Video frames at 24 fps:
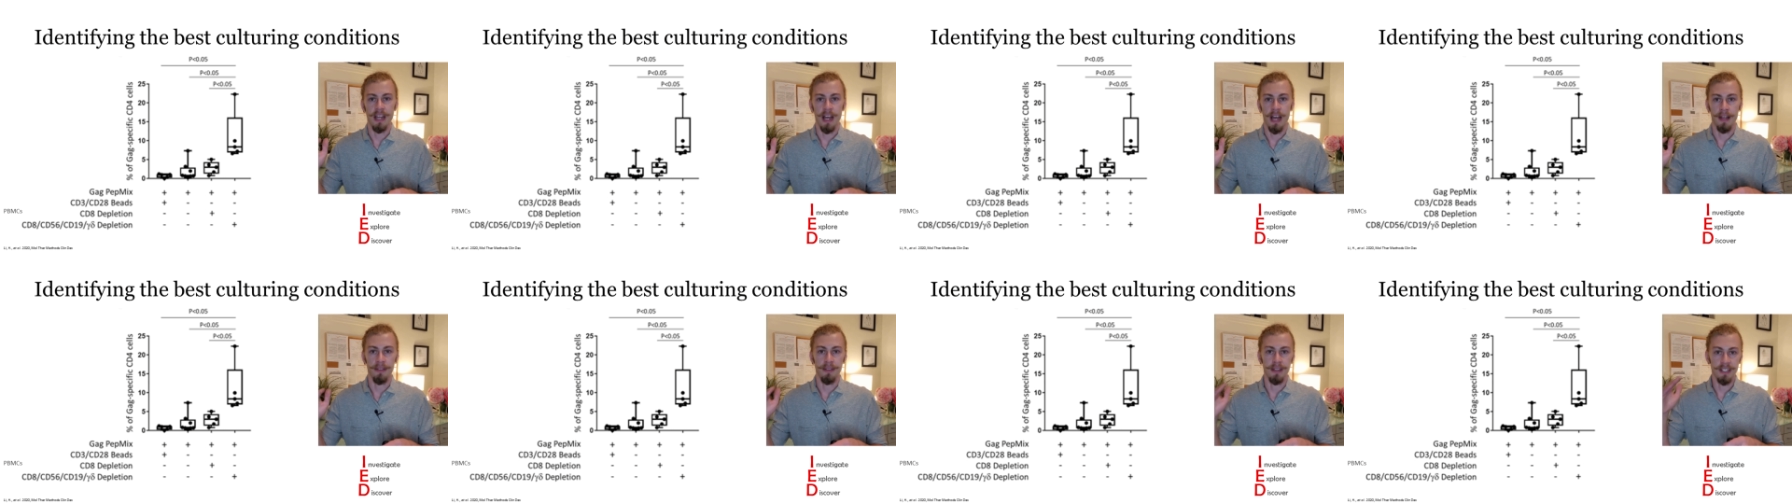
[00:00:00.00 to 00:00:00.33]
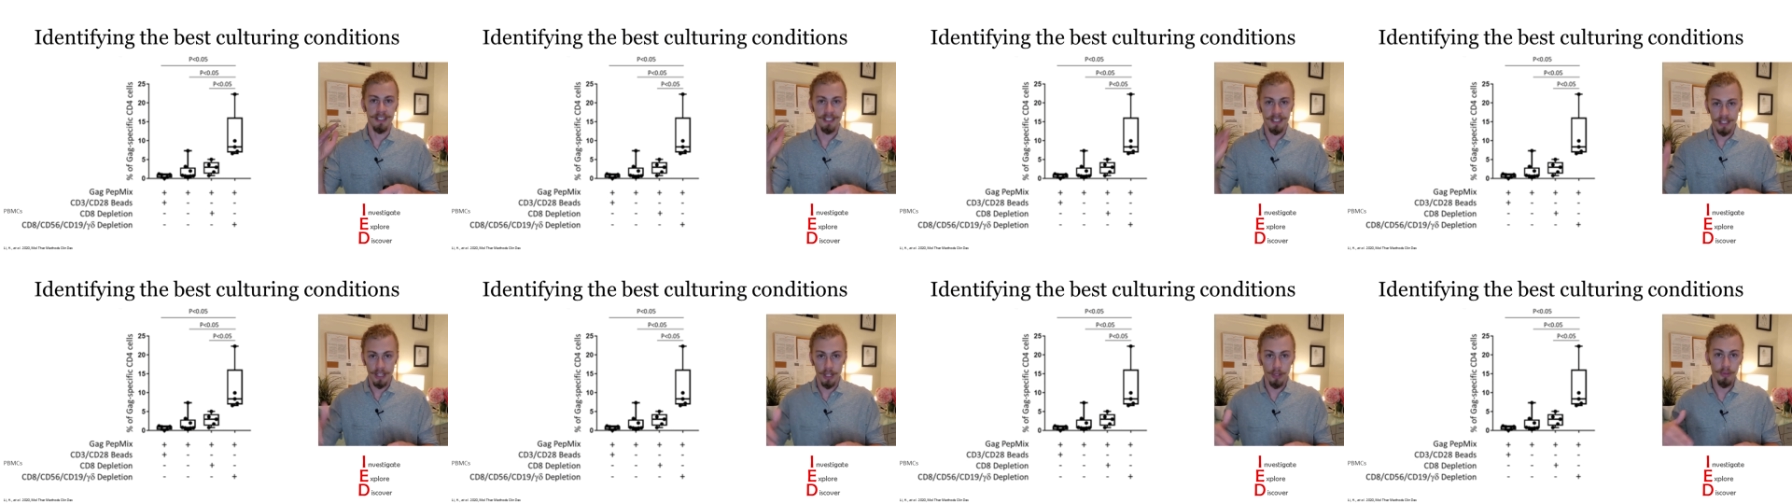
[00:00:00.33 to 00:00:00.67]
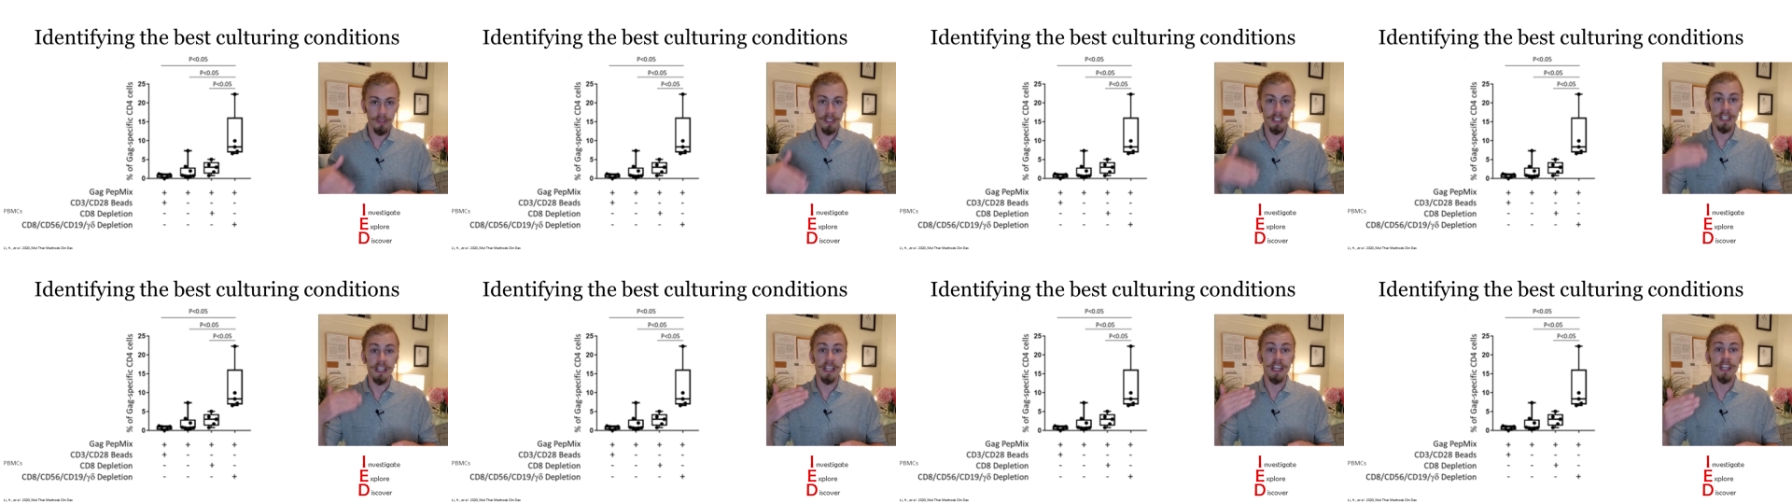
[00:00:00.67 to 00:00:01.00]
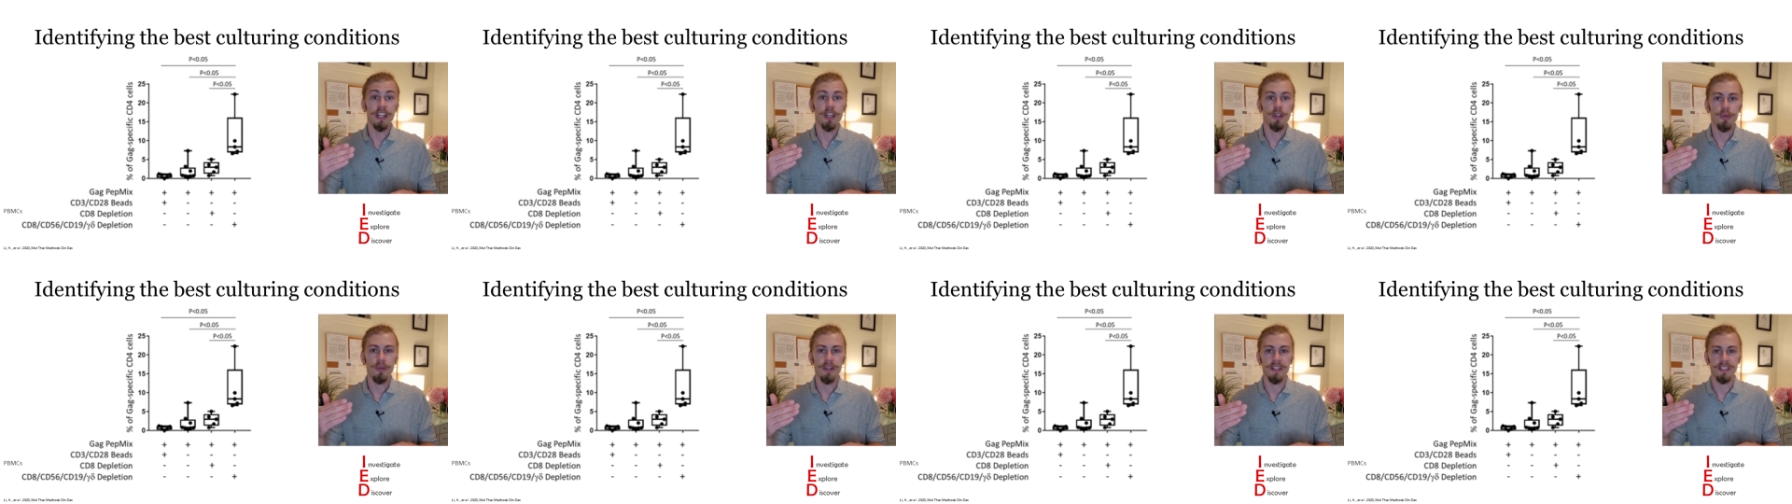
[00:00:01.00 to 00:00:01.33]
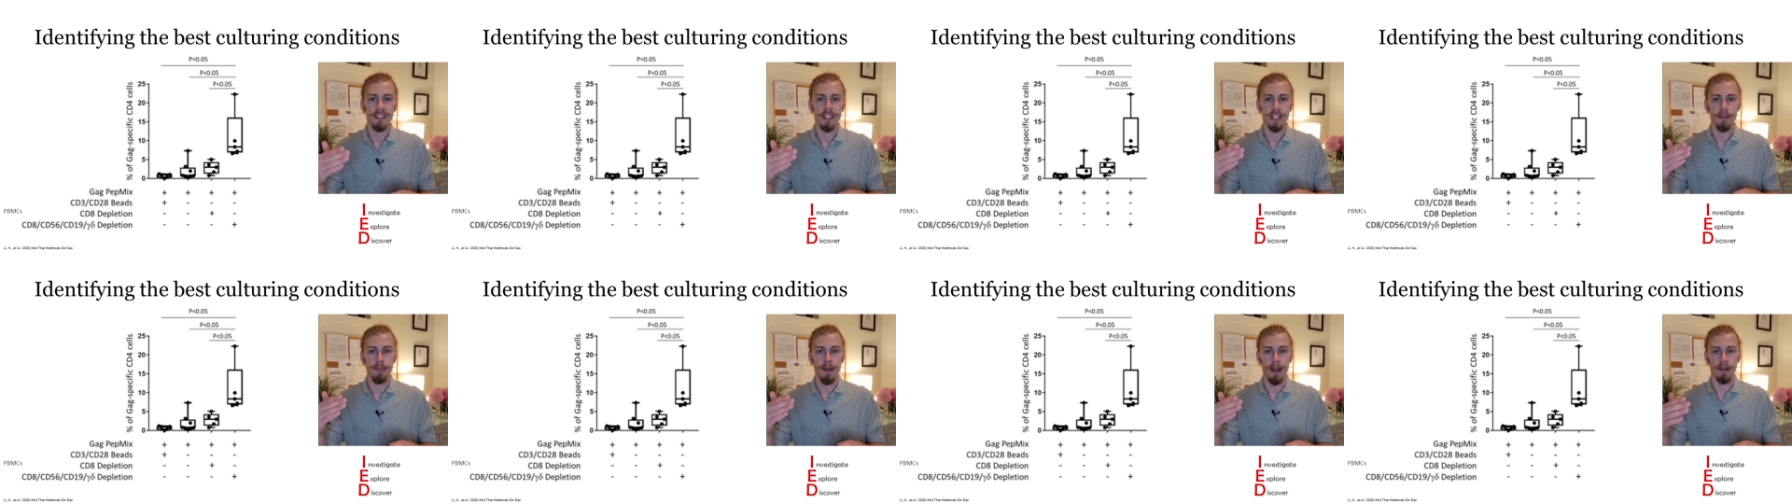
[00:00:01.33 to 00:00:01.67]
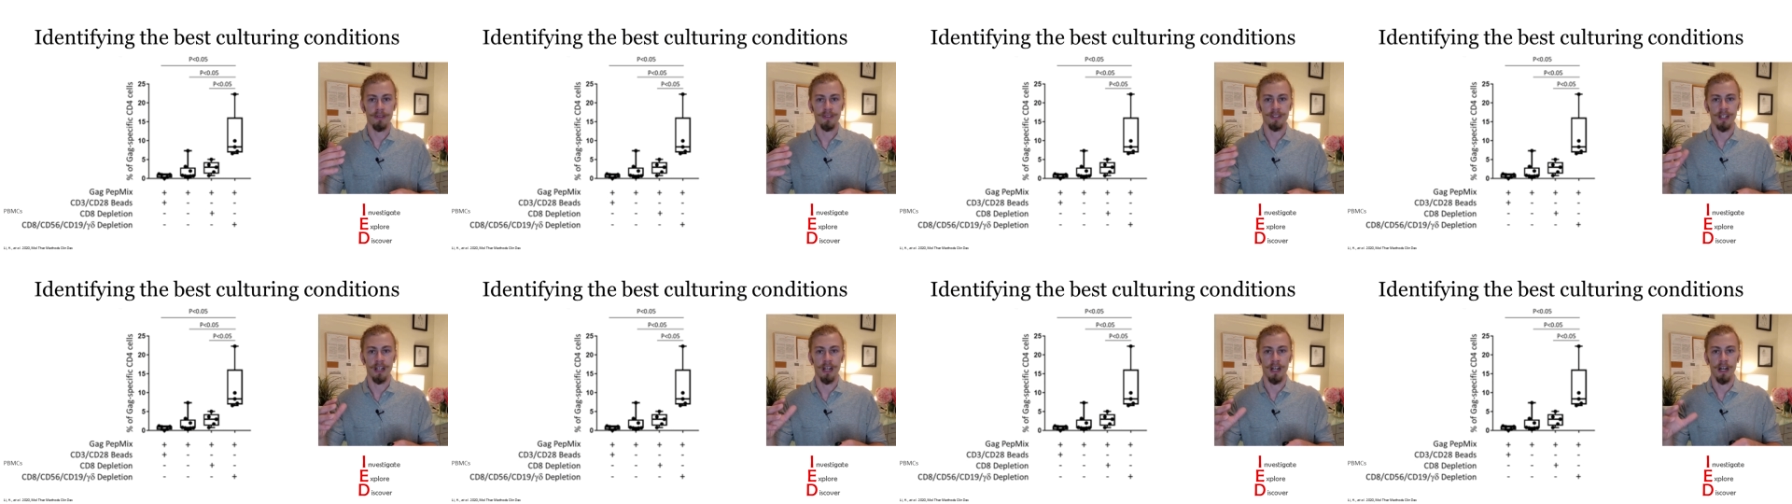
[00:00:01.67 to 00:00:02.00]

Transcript: uh, they slowly increase the amount